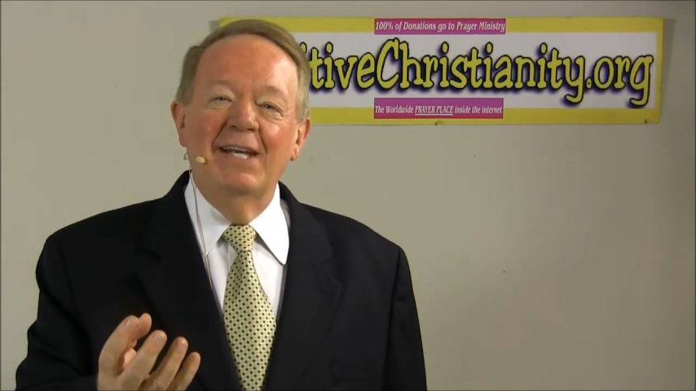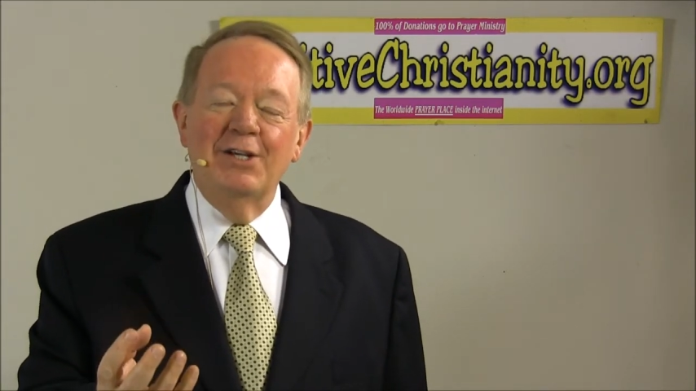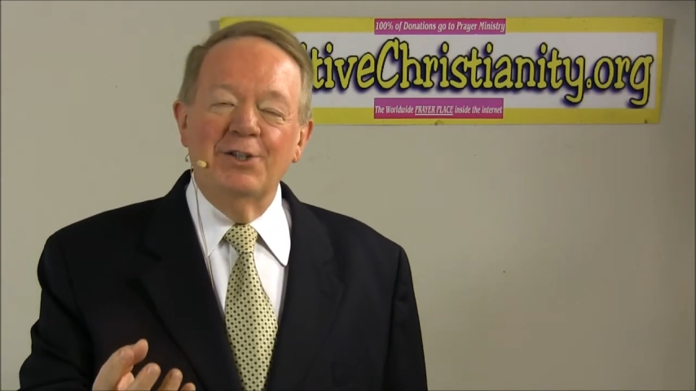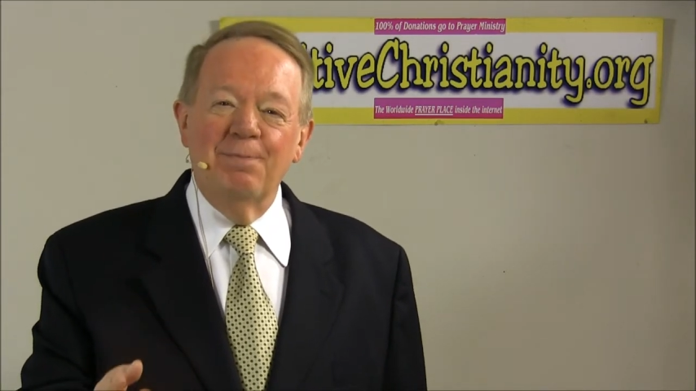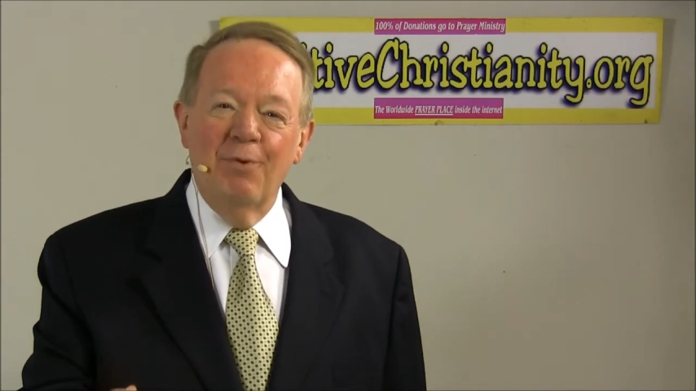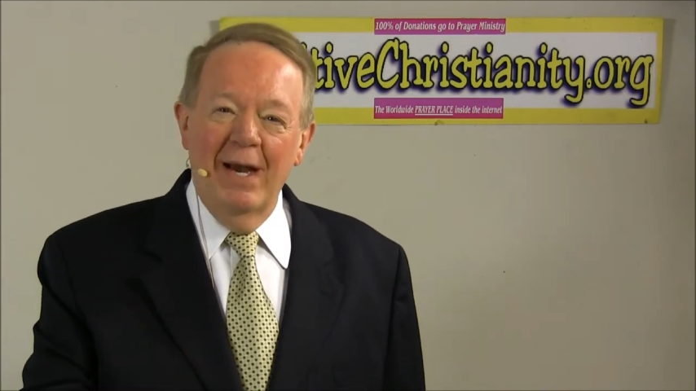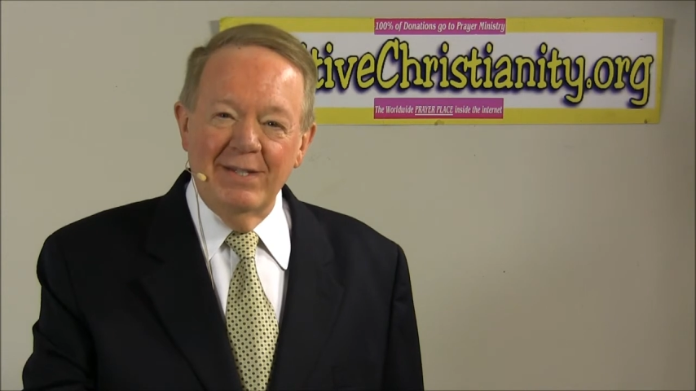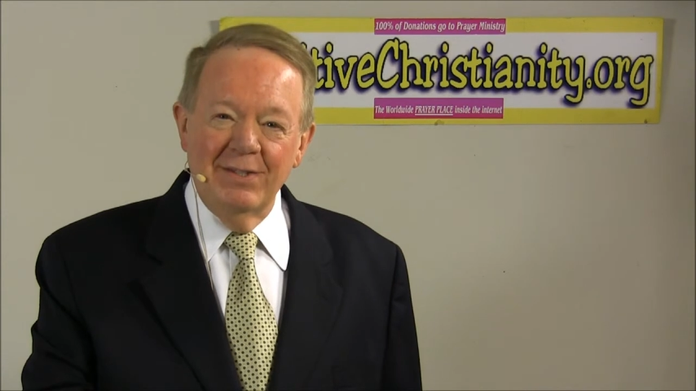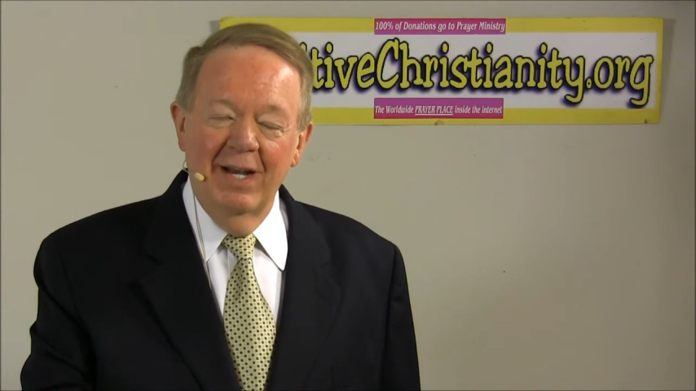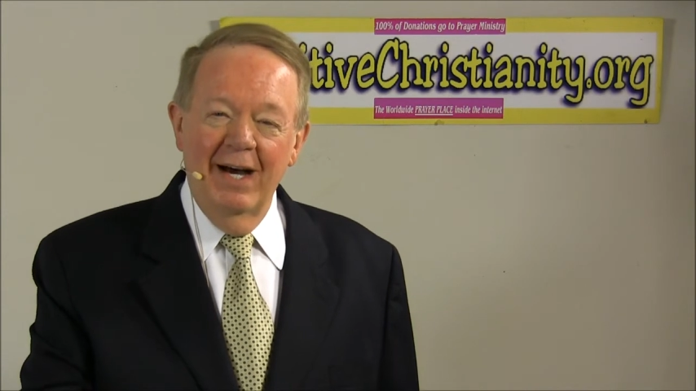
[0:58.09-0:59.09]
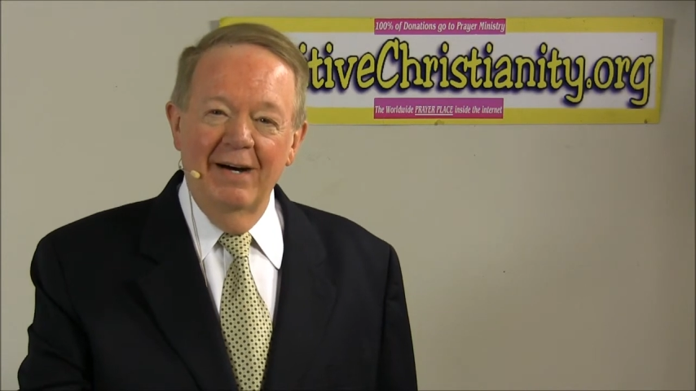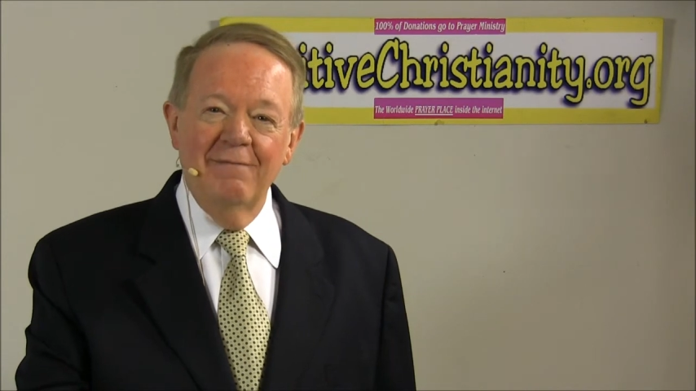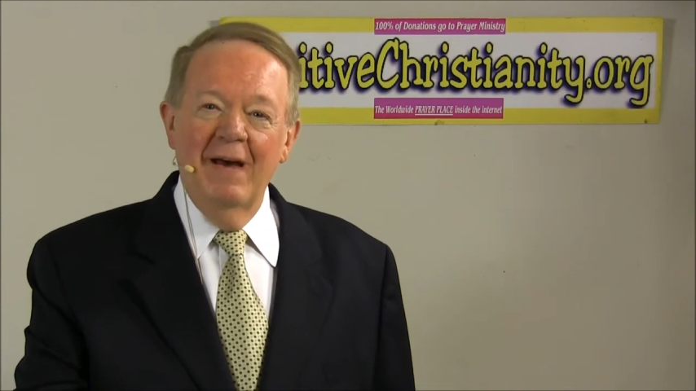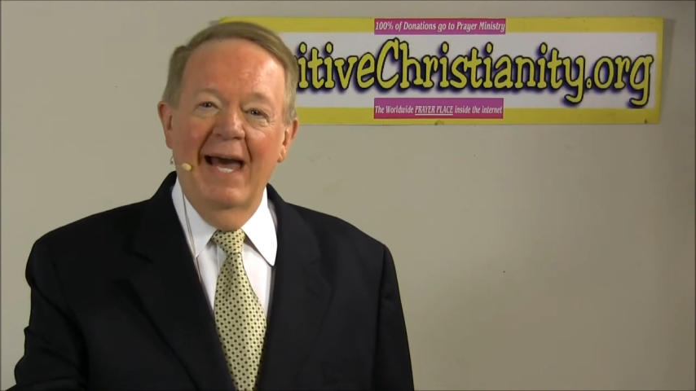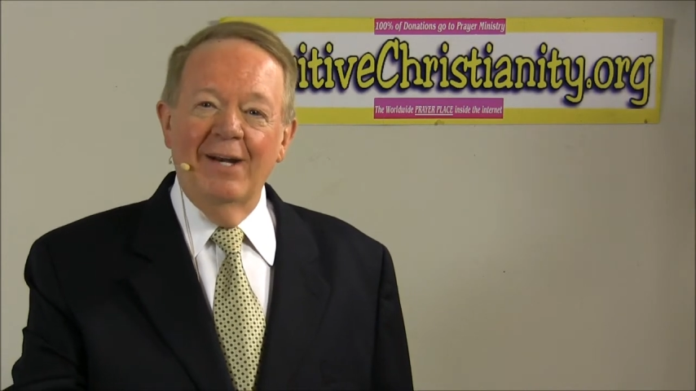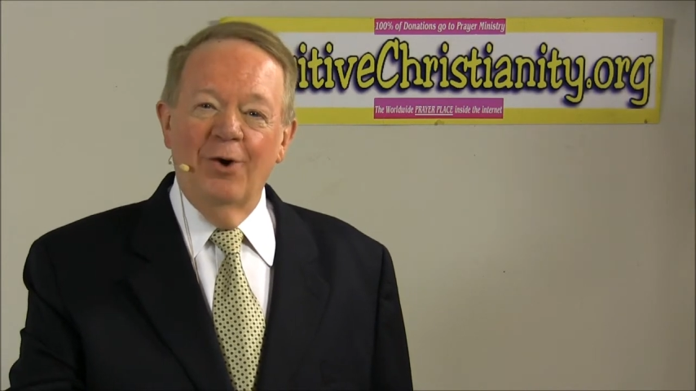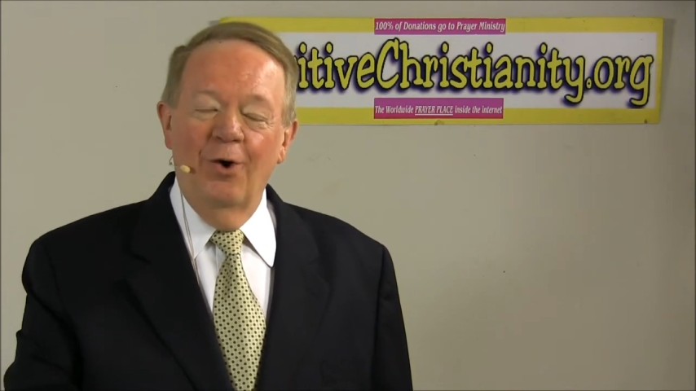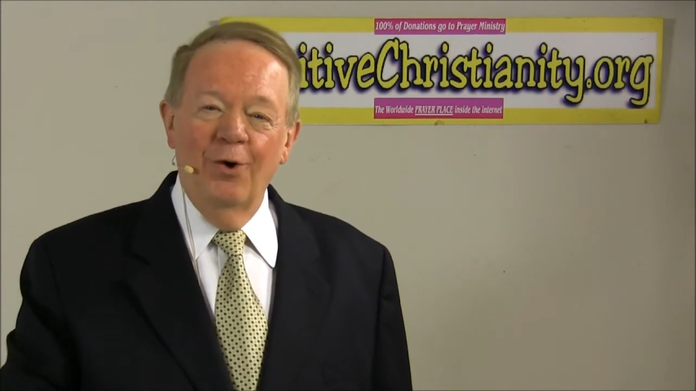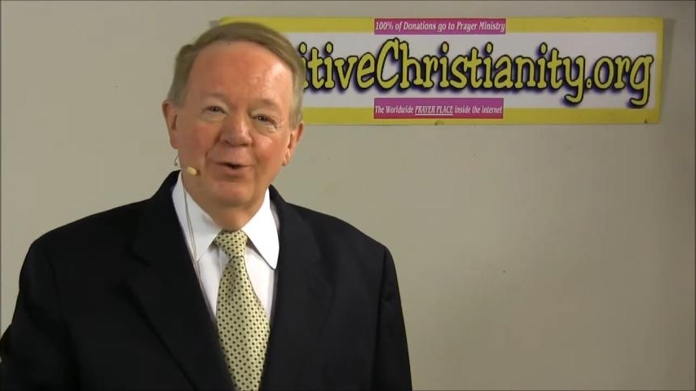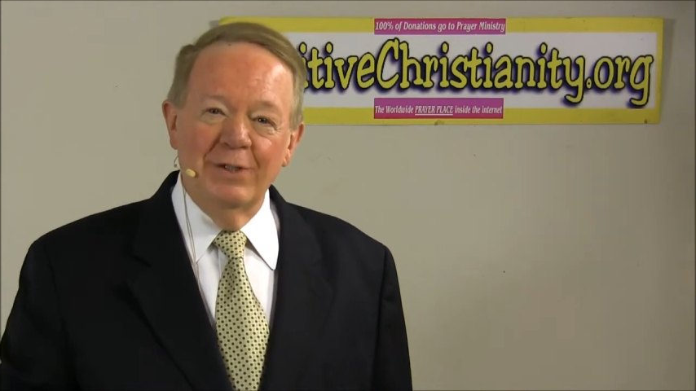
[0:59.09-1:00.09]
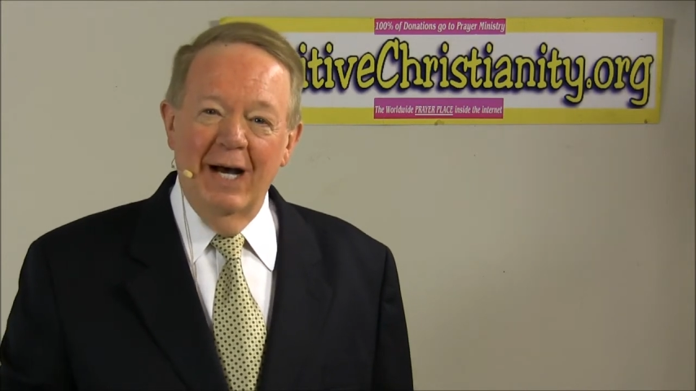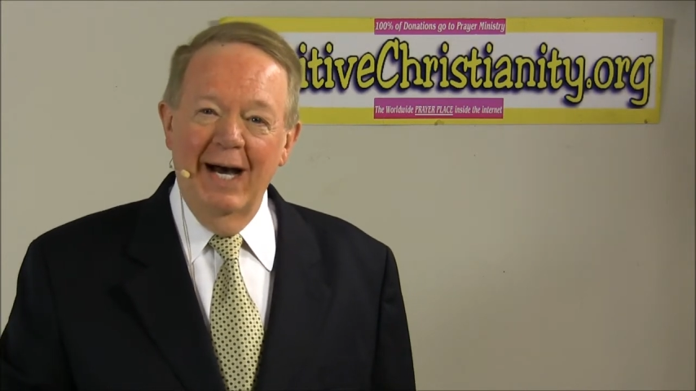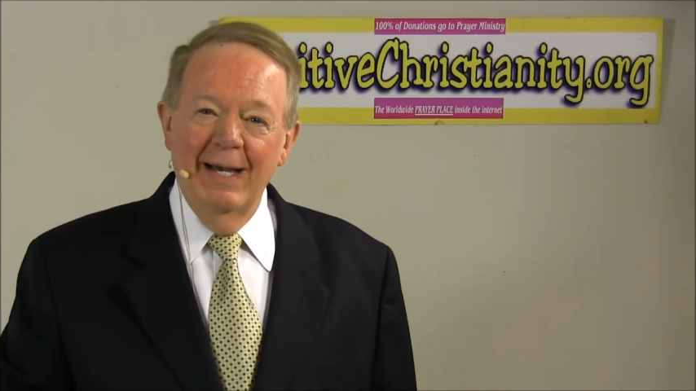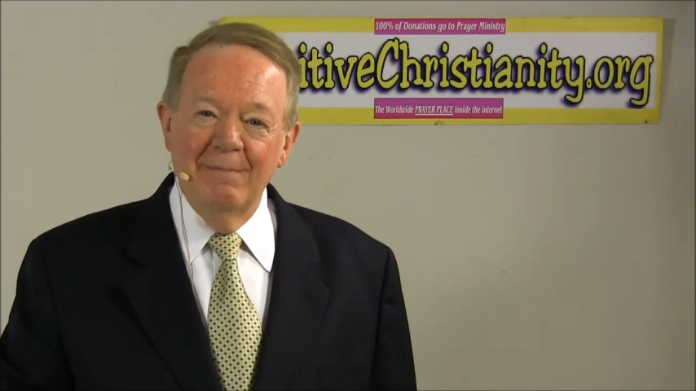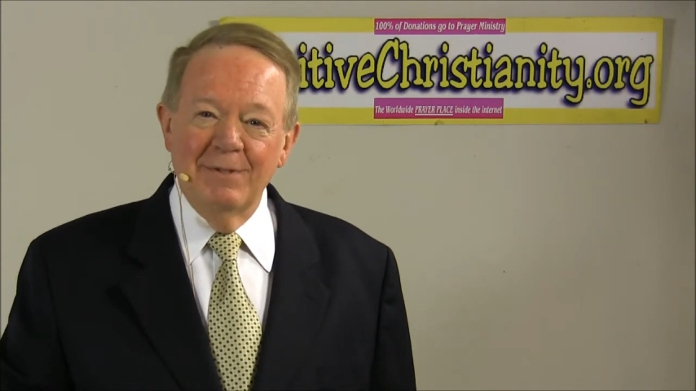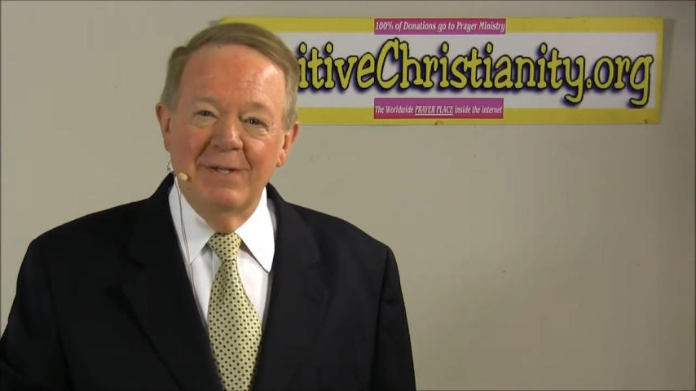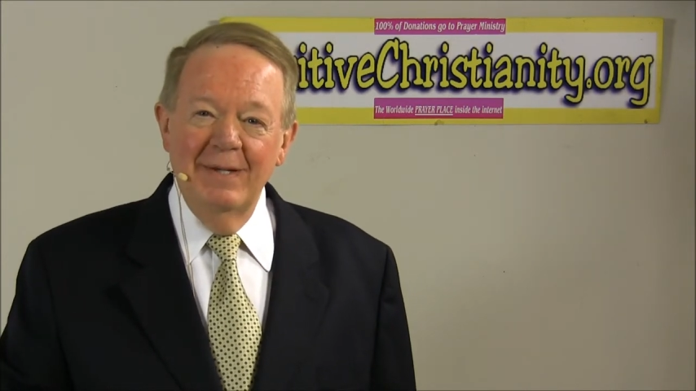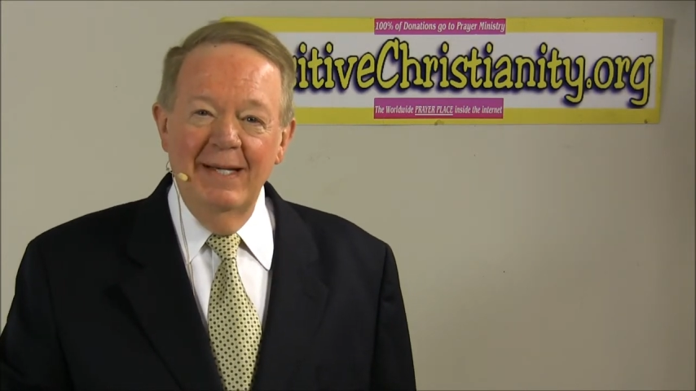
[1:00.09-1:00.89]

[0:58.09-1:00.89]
express love at all times